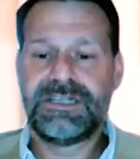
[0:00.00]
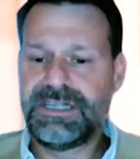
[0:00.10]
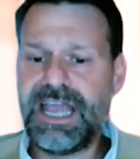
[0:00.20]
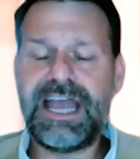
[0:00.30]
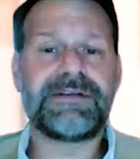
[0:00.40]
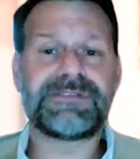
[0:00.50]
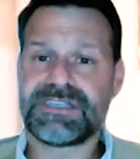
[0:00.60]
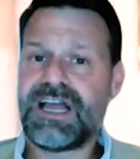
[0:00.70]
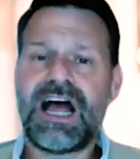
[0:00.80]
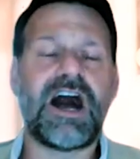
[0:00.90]

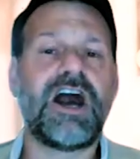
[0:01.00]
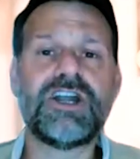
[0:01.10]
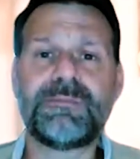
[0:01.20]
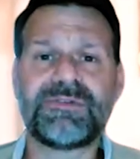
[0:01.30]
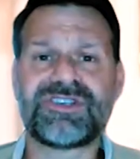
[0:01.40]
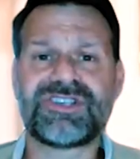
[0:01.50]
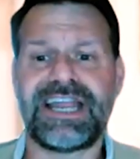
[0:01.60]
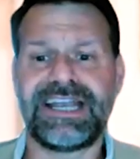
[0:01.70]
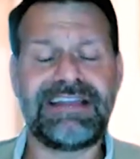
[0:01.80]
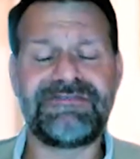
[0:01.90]
Yes,
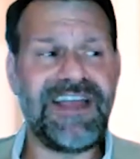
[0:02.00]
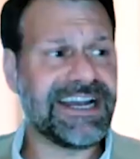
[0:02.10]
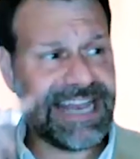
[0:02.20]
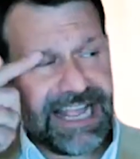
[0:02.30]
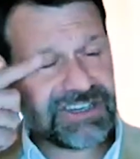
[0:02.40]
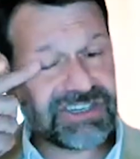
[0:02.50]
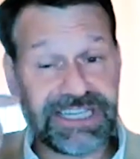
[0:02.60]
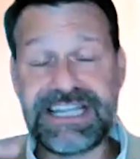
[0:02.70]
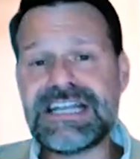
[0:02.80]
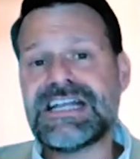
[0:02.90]
100%. In fact,
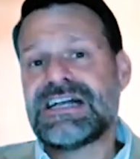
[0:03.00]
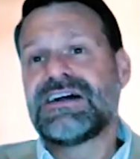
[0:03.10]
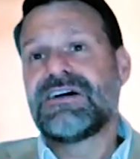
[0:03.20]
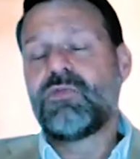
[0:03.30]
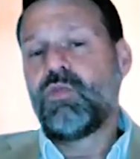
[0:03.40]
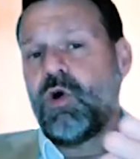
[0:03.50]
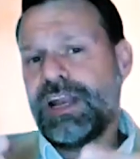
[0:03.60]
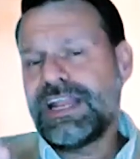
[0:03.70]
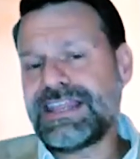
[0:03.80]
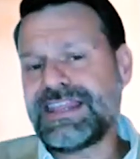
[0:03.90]
actually, one
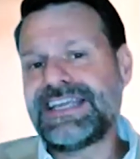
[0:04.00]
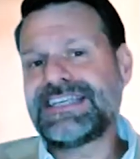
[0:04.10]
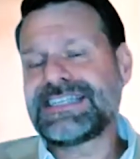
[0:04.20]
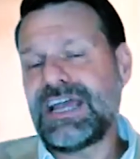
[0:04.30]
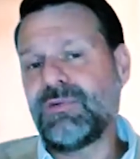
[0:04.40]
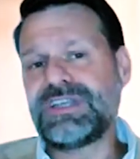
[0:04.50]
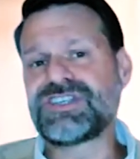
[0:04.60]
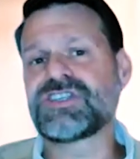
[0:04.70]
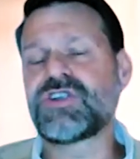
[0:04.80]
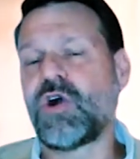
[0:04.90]
of the things that we
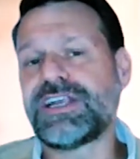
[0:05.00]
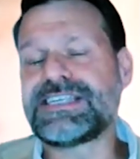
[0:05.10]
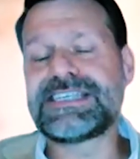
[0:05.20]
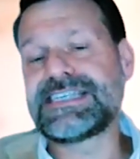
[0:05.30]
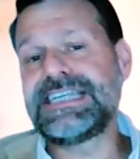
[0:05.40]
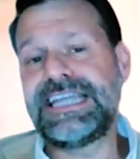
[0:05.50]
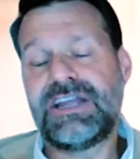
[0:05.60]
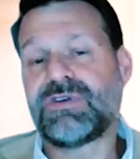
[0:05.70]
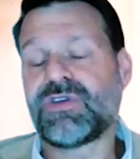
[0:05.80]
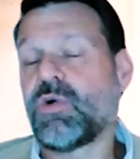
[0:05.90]
started
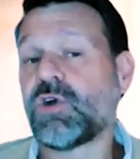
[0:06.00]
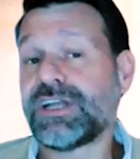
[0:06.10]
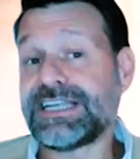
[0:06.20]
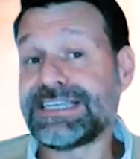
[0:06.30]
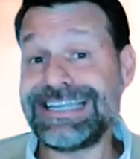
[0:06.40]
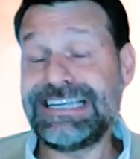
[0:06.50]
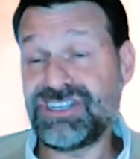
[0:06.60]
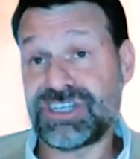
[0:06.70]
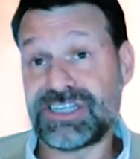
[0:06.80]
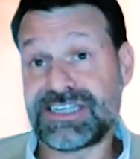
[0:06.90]
seeing with
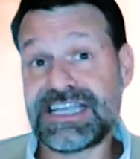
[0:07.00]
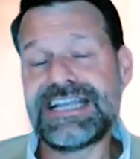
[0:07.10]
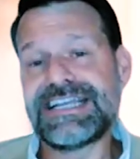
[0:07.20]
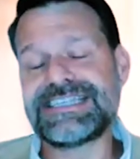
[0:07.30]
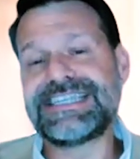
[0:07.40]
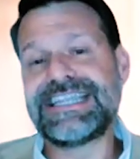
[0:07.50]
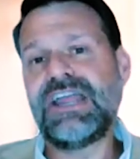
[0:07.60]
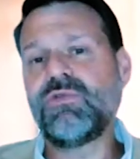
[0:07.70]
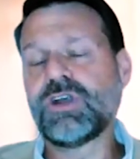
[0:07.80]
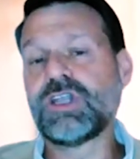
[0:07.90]
organizations is
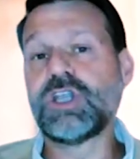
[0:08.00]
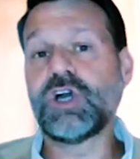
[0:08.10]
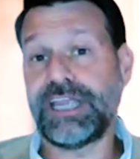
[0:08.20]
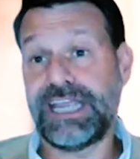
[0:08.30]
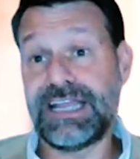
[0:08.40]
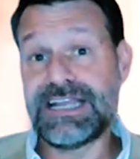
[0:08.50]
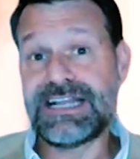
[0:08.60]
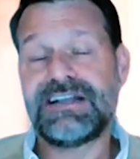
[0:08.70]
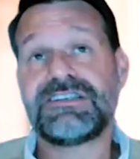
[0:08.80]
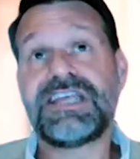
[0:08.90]
they were looking
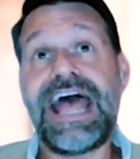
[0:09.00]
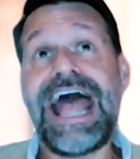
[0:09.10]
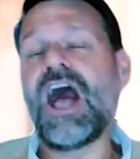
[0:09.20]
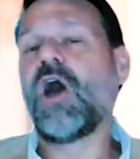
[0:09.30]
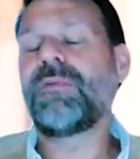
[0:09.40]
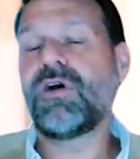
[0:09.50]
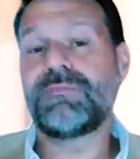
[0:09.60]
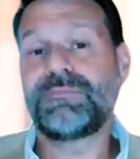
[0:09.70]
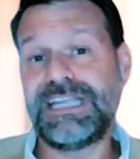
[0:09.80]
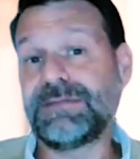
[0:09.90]
to help
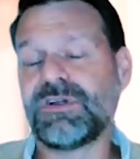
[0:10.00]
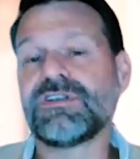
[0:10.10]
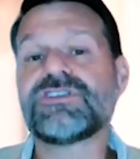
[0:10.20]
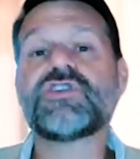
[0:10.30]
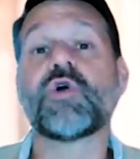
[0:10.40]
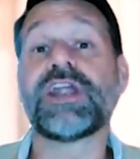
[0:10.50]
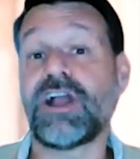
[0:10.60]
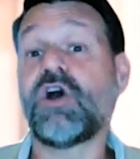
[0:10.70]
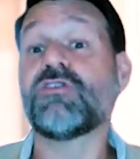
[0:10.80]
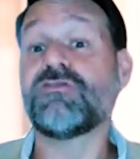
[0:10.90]
people during
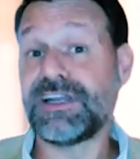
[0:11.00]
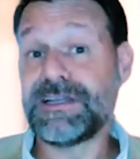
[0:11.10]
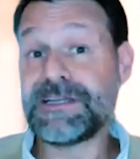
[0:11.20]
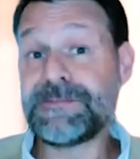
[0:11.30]
COVID.